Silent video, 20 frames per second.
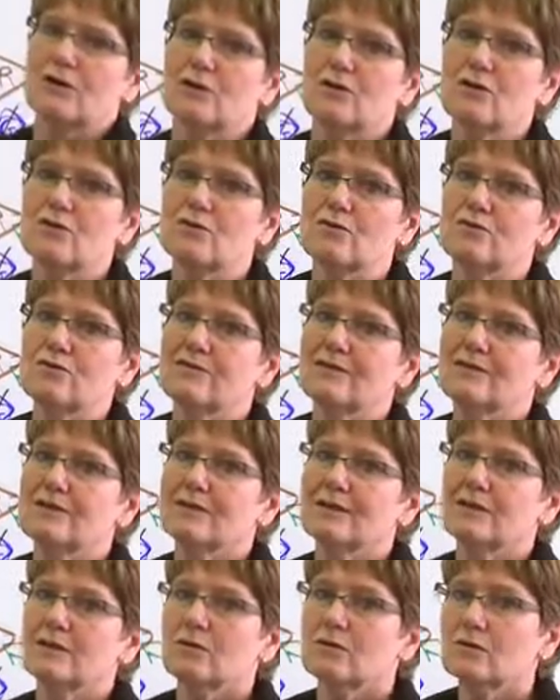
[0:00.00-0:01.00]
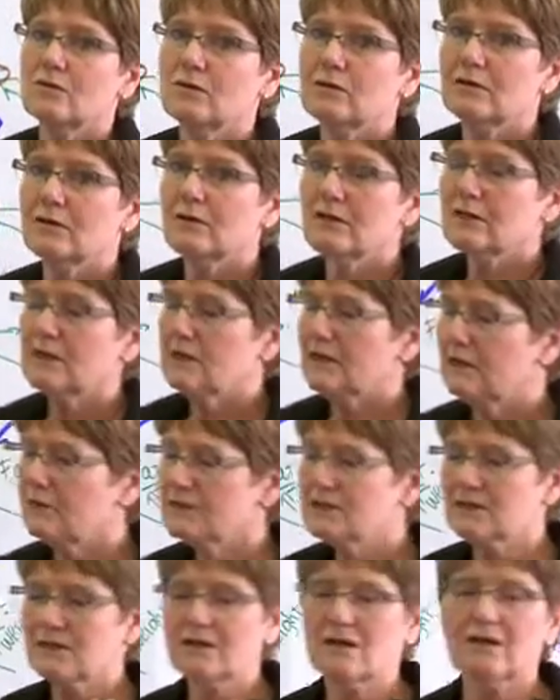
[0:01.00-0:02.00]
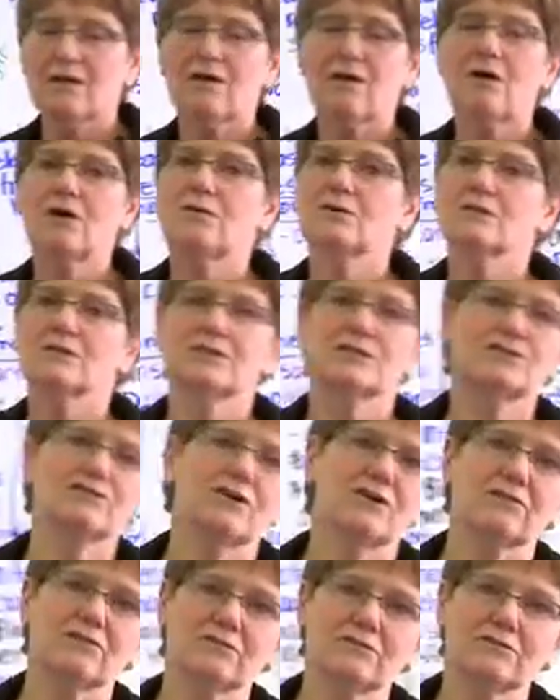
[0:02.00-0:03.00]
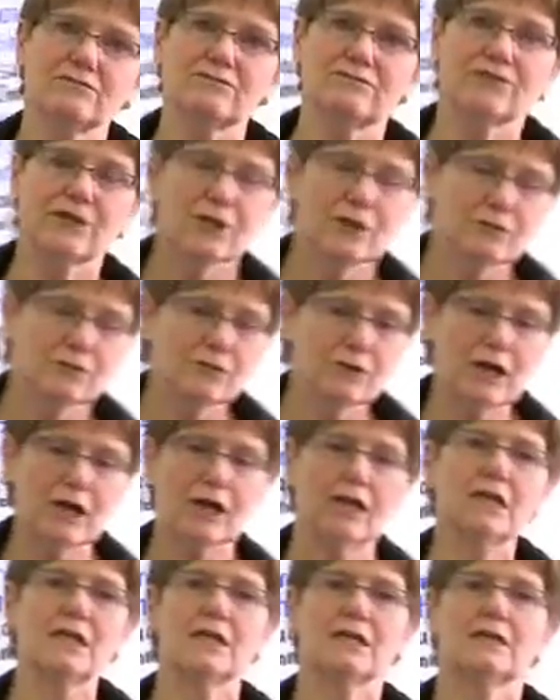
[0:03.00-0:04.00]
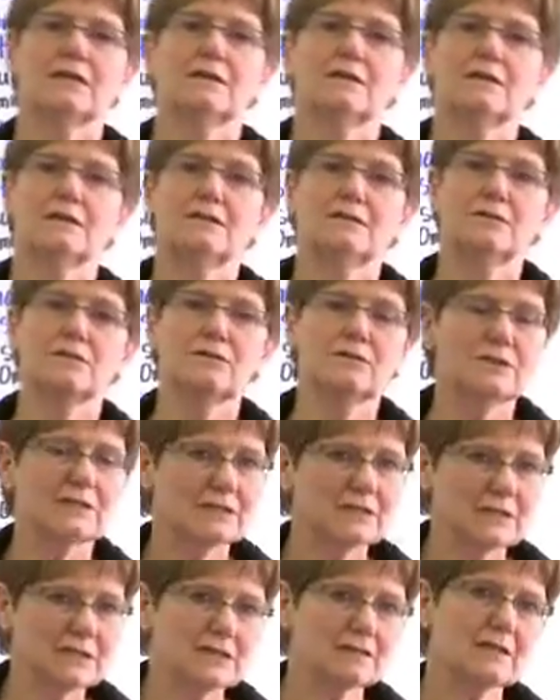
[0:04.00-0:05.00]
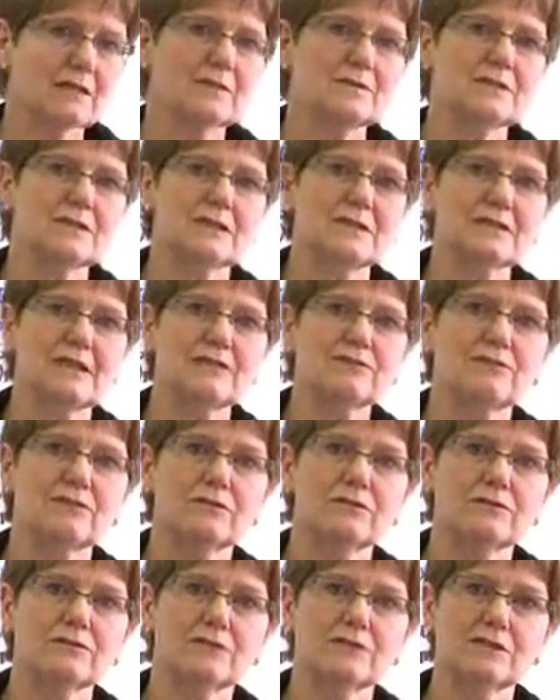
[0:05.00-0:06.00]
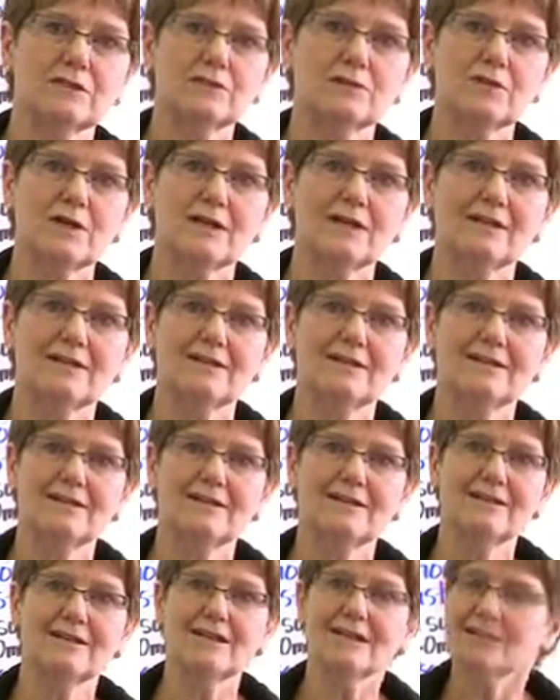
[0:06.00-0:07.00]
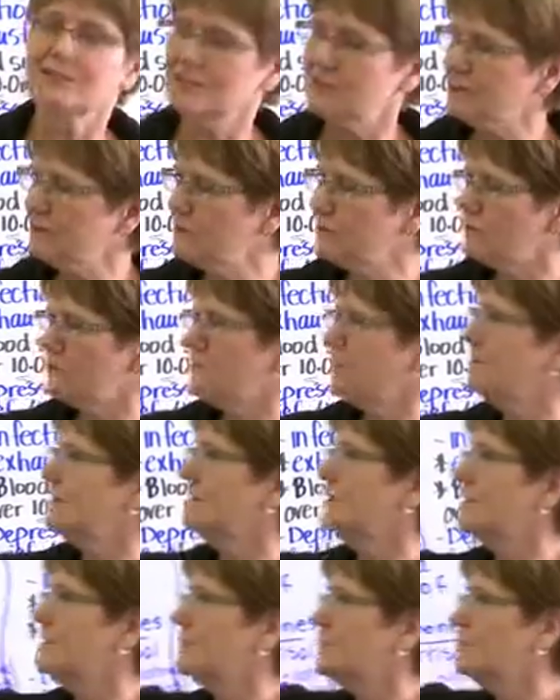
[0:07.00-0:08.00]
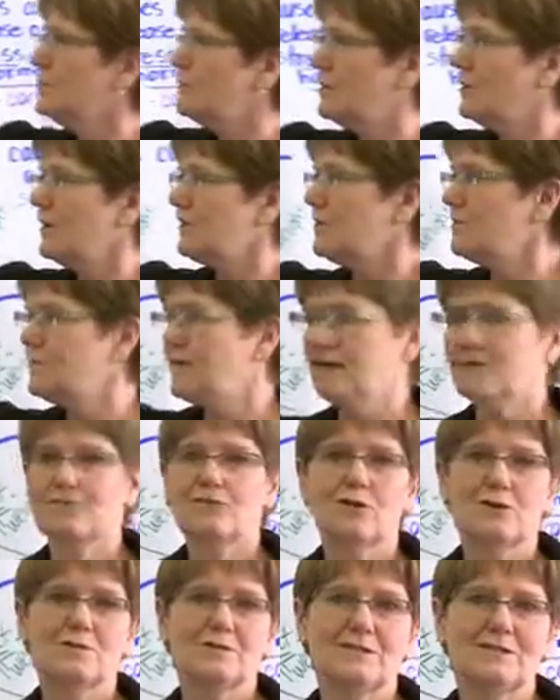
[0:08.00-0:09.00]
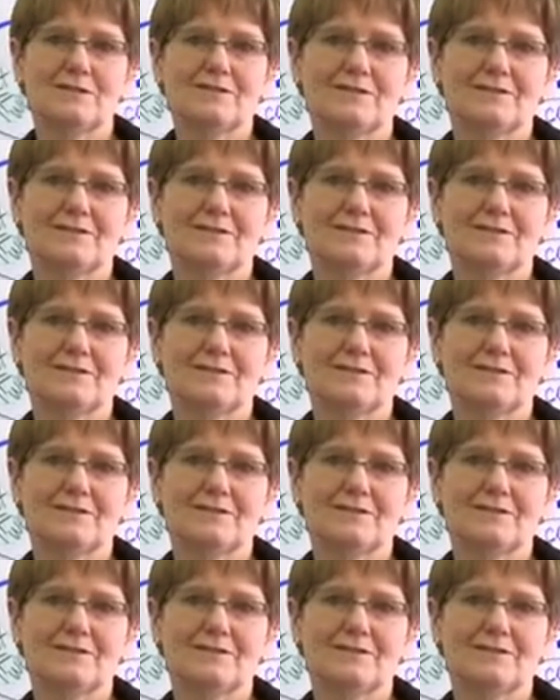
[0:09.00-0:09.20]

alone, it was always a struggle. Very rarely do we see someone successful in losing the weight until we got the metformin,